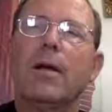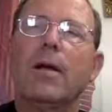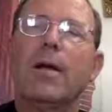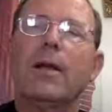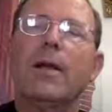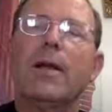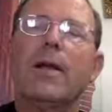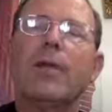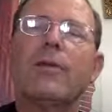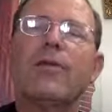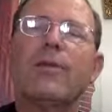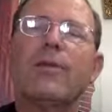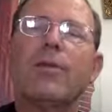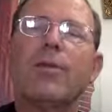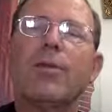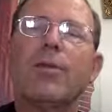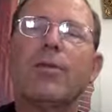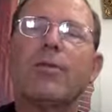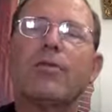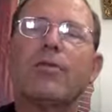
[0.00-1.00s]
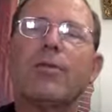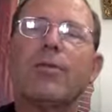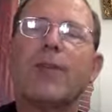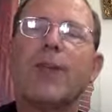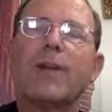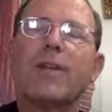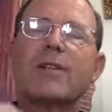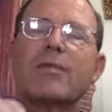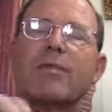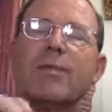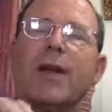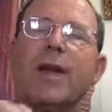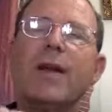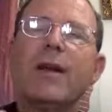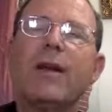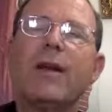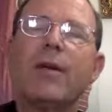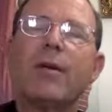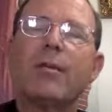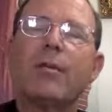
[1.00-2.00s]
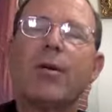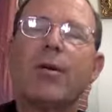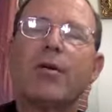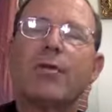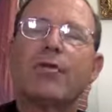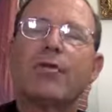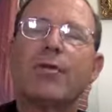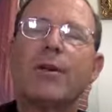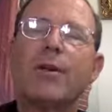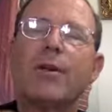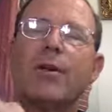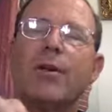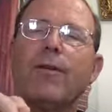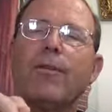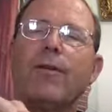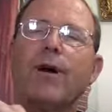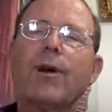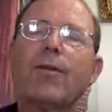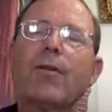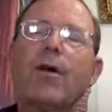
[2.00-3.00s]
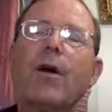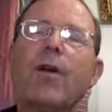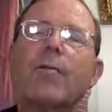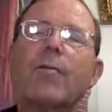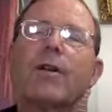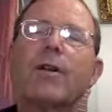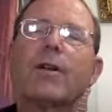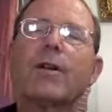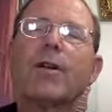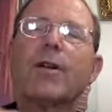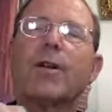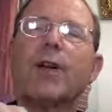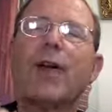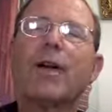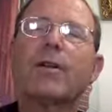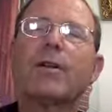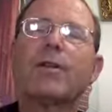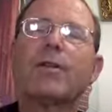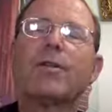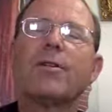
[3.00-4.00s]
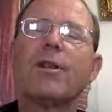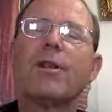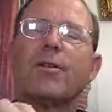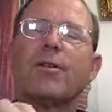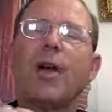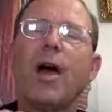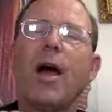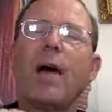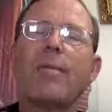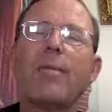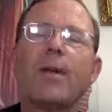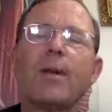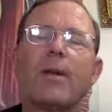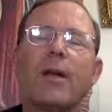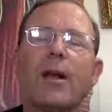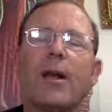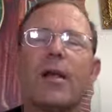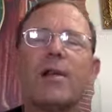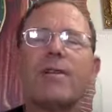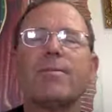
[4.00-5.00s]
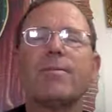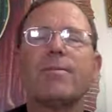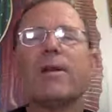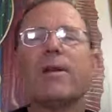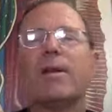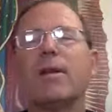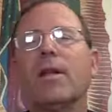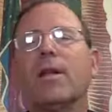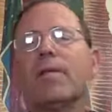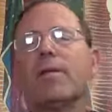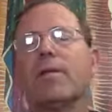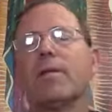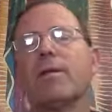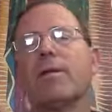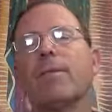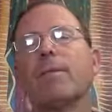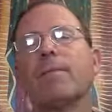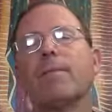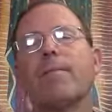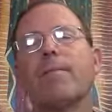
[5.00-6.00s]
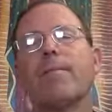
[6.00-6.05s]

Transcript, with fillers: he leads the rosary by explaining the rosary, very often connected to the topic that has been delivered.